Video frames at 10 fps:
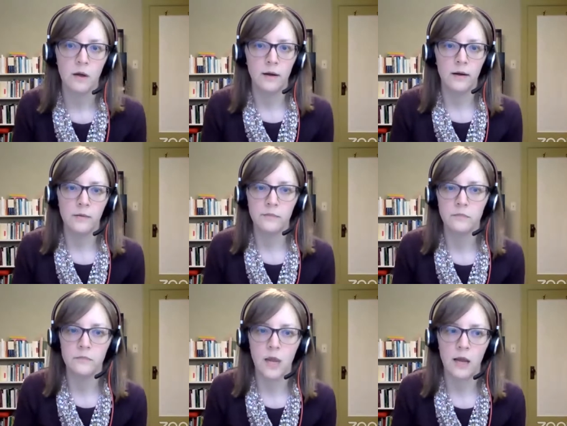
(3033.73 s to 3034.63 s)

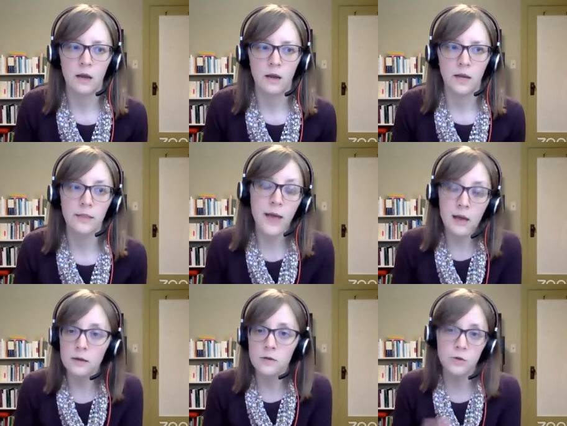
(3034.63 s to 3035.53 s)
And
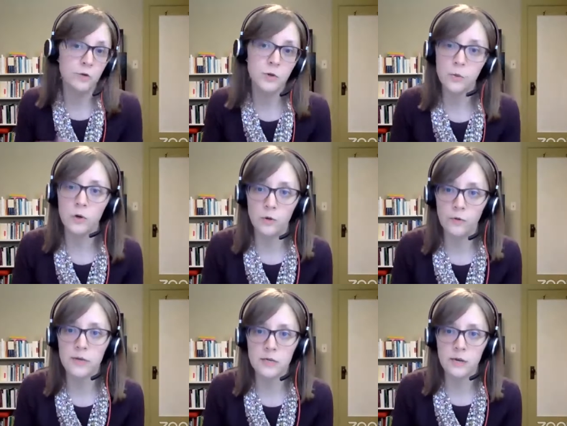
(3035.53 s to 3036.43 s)
that is true too when you
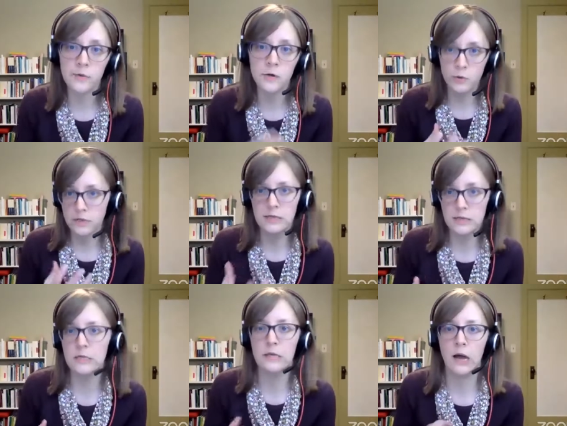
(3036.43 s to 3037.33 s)
visit. I mean, you can
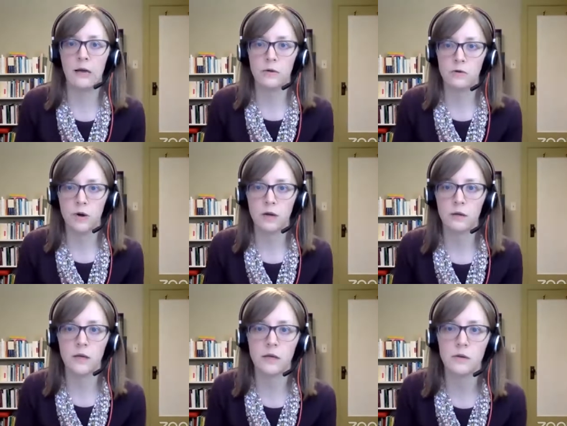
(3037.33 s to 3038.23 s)
see that
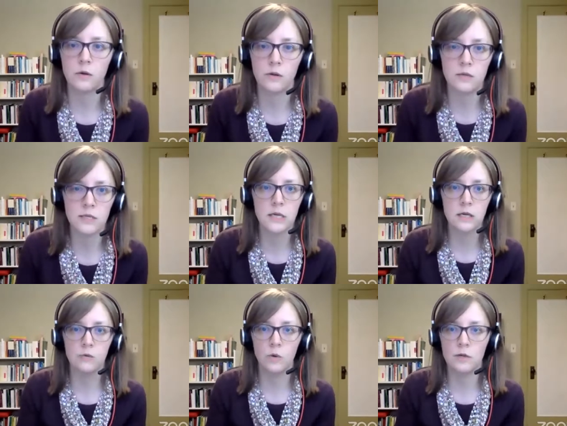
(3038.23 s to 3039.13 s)
directly. You can
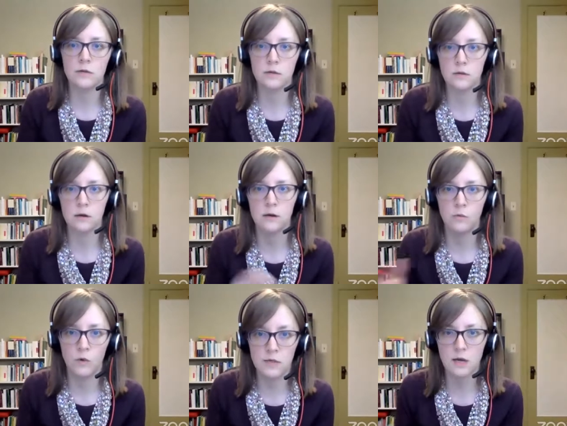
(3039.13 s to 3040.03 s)
see what's
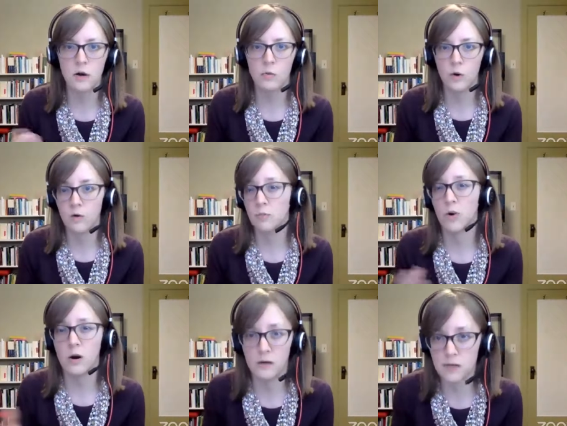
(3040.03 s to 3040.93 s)
on where the
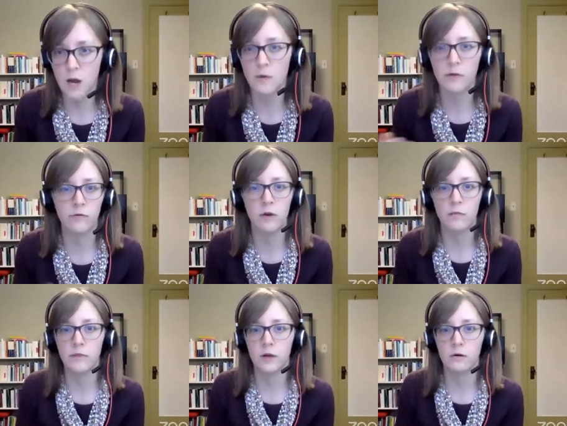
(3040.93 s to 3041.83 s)
products coming
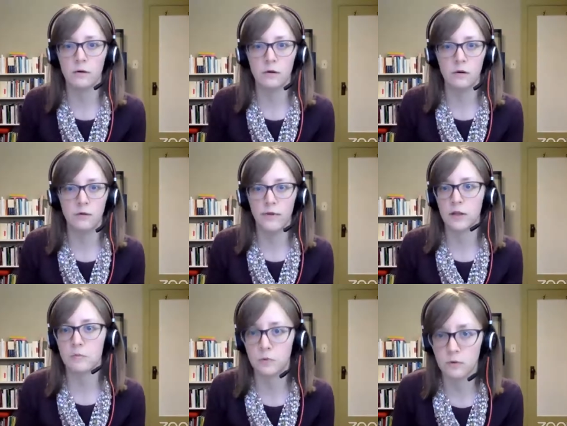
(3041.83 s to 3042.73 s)
from that are
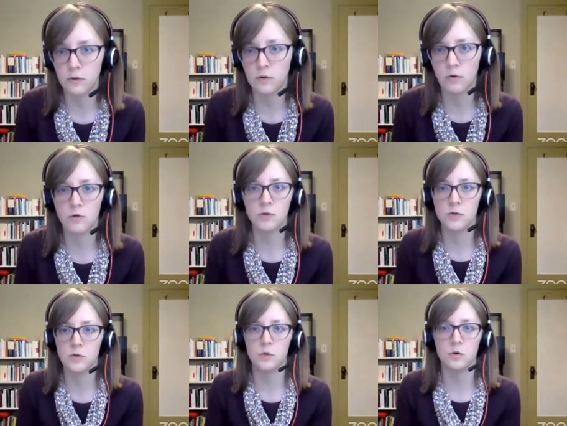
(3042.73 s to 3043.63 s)
available in the grocery
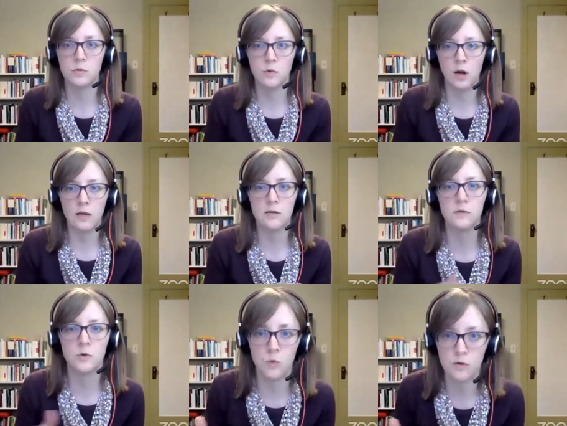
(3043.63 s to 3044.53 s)
stores. What kinds of
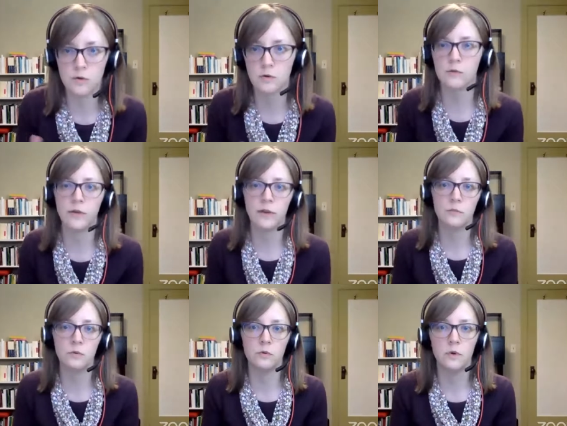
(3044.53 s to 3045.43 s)
stores are
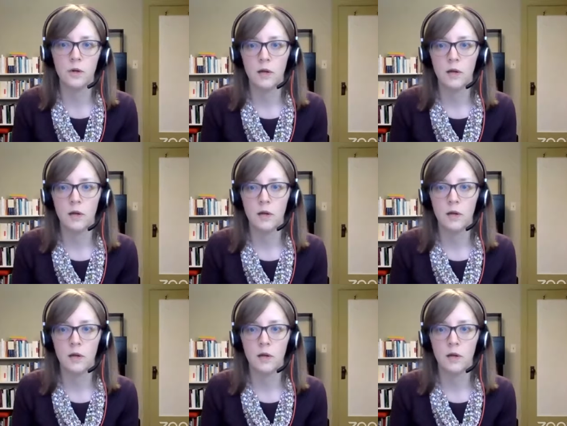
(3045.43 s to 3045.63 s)
available?